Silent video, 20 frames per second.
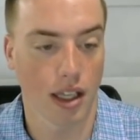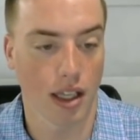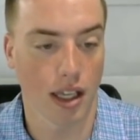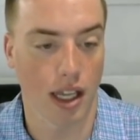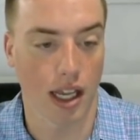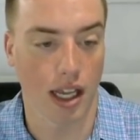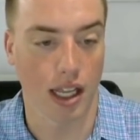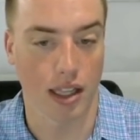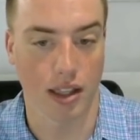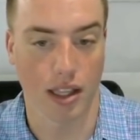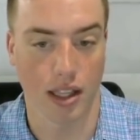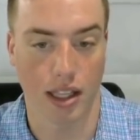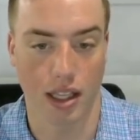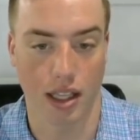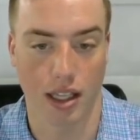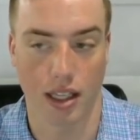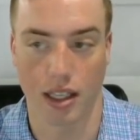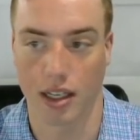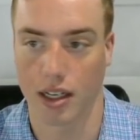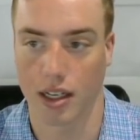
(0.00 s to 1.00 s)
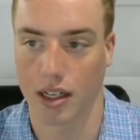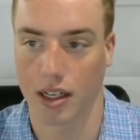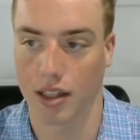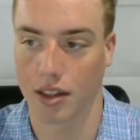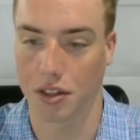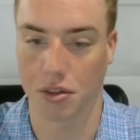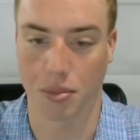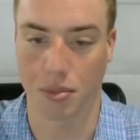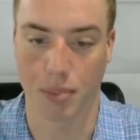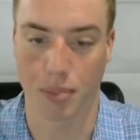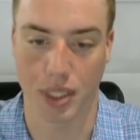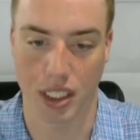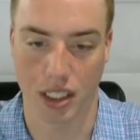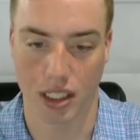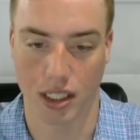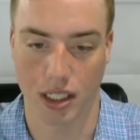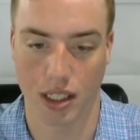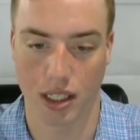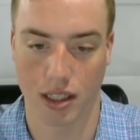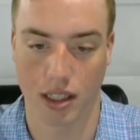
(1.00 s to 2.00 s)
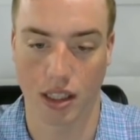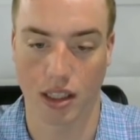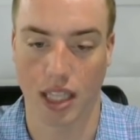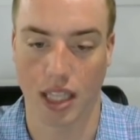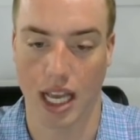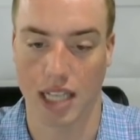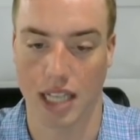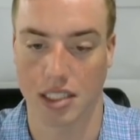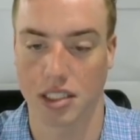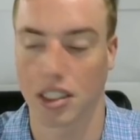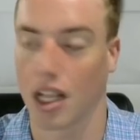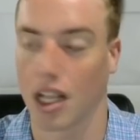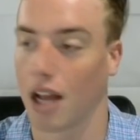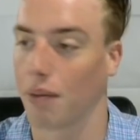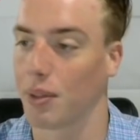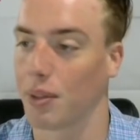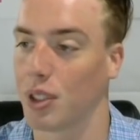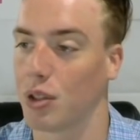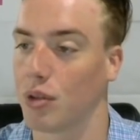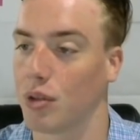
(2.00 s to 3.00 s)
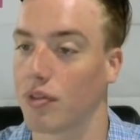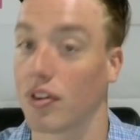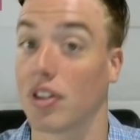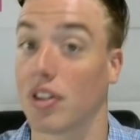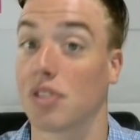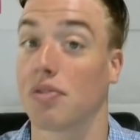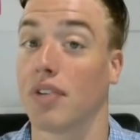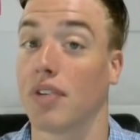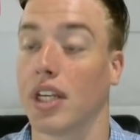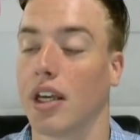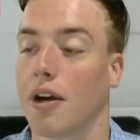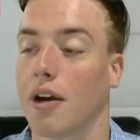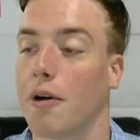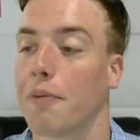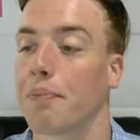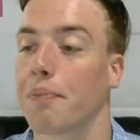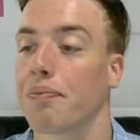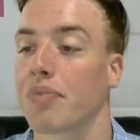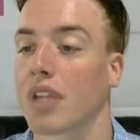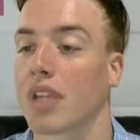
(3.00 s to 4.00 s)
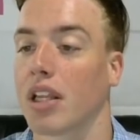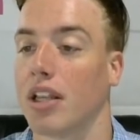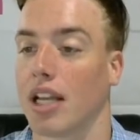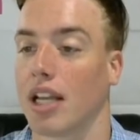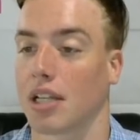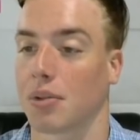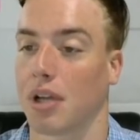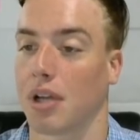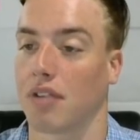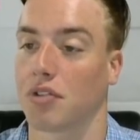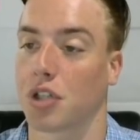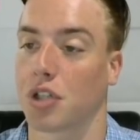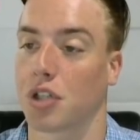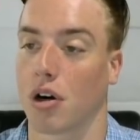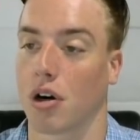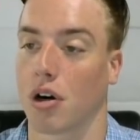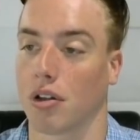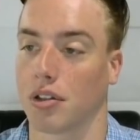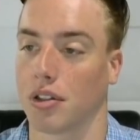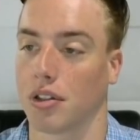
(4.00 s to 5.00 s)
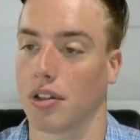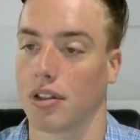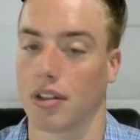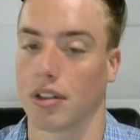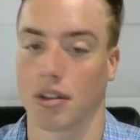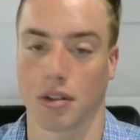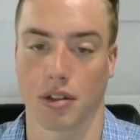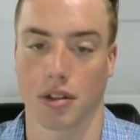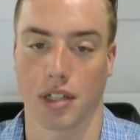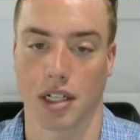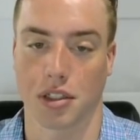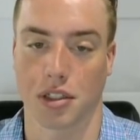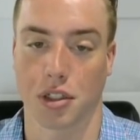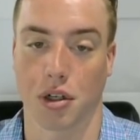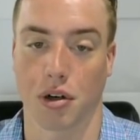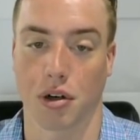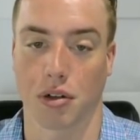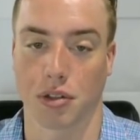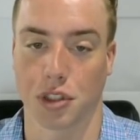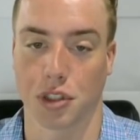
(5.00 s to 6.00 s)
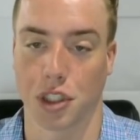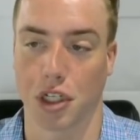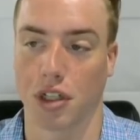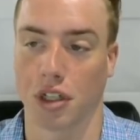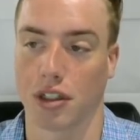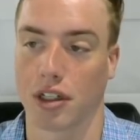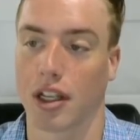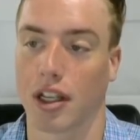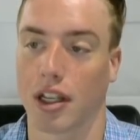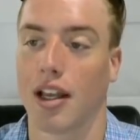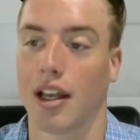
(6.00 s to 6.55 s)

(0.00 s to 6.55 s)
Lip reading: And then this will be the last slide we do for this video. Next we have Carl Jung,